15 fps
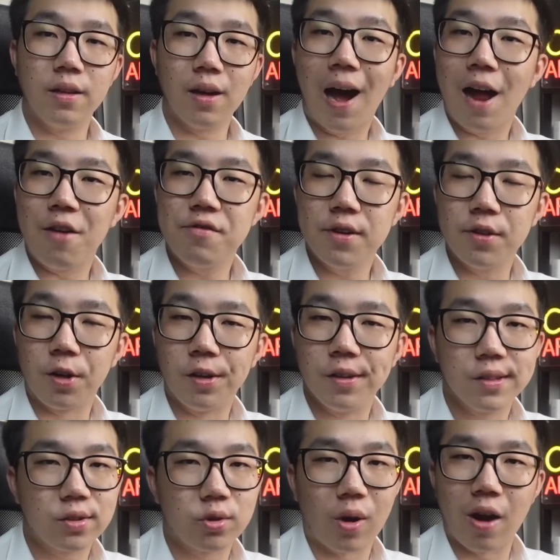the $100
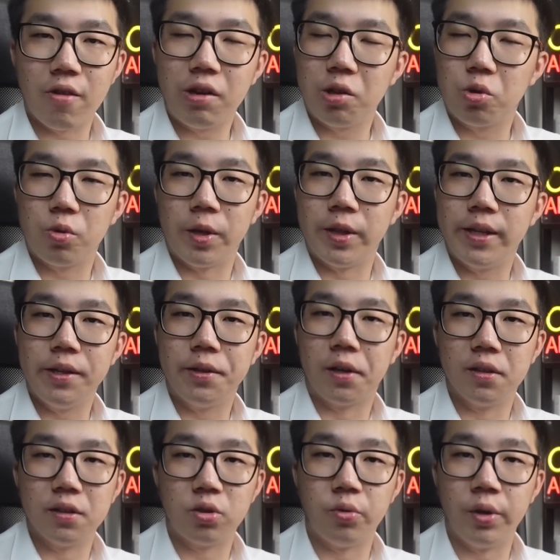to
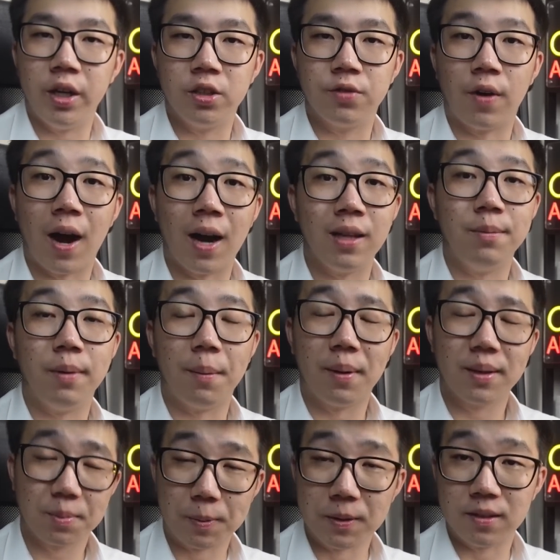$120 range for Alibaba
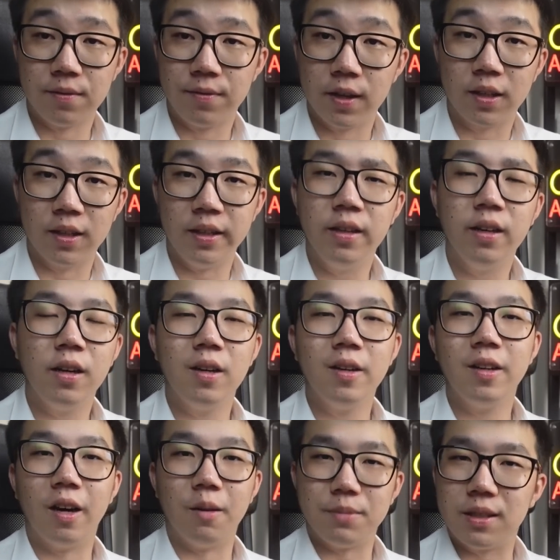specifically,
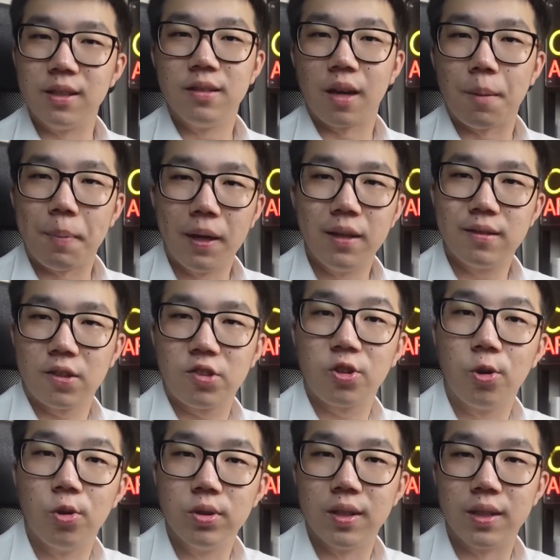since I pay such
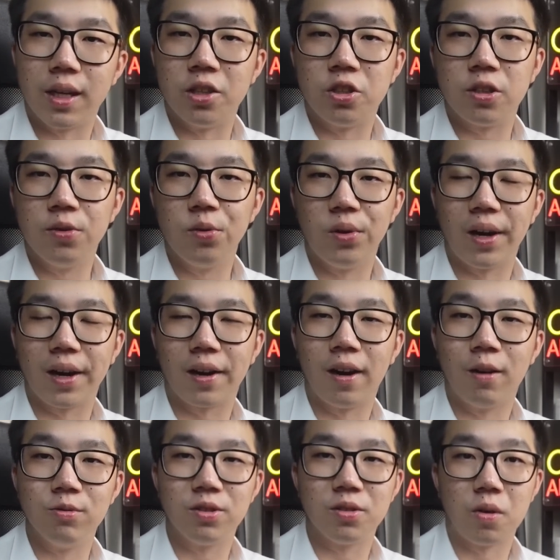close attention to that
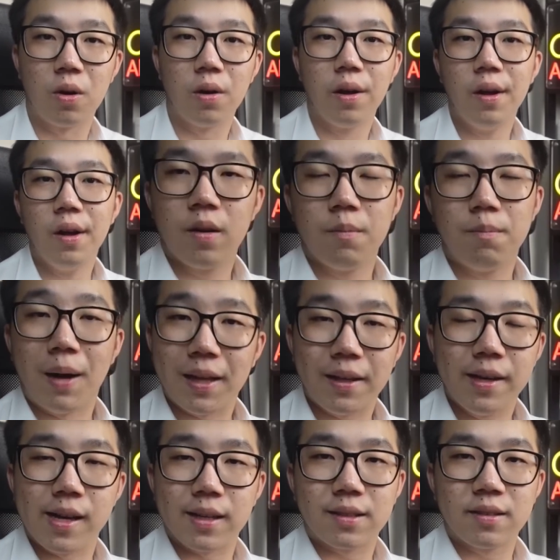clown stock. But
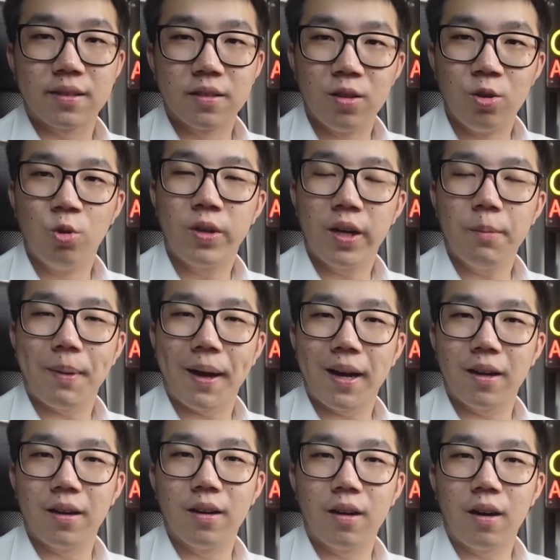yes, looking
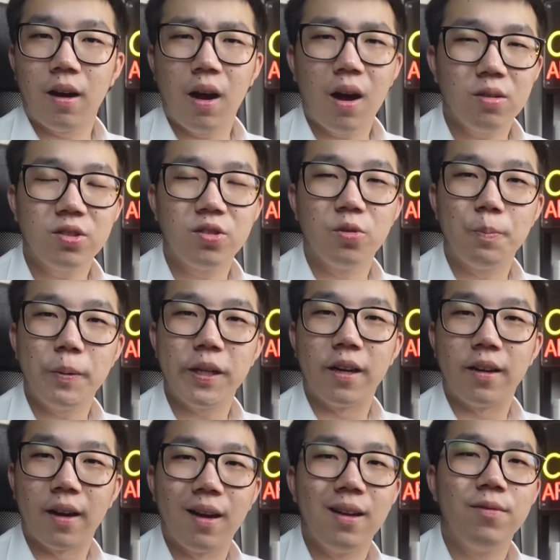back, how stupid
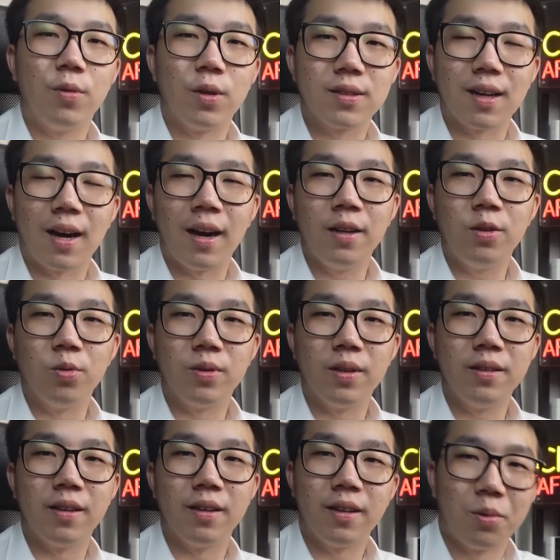and naive was I to
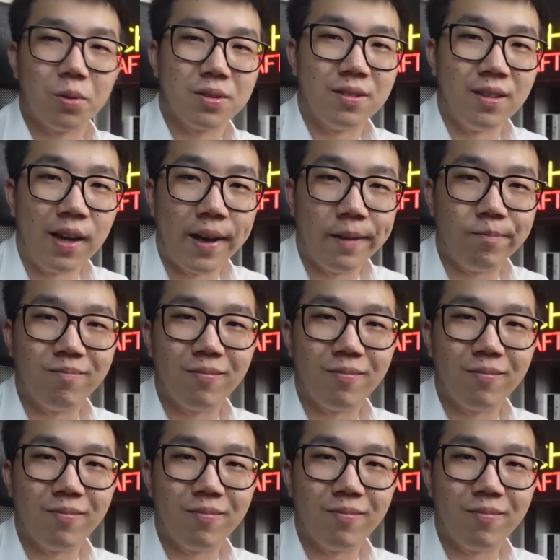think that that was the end,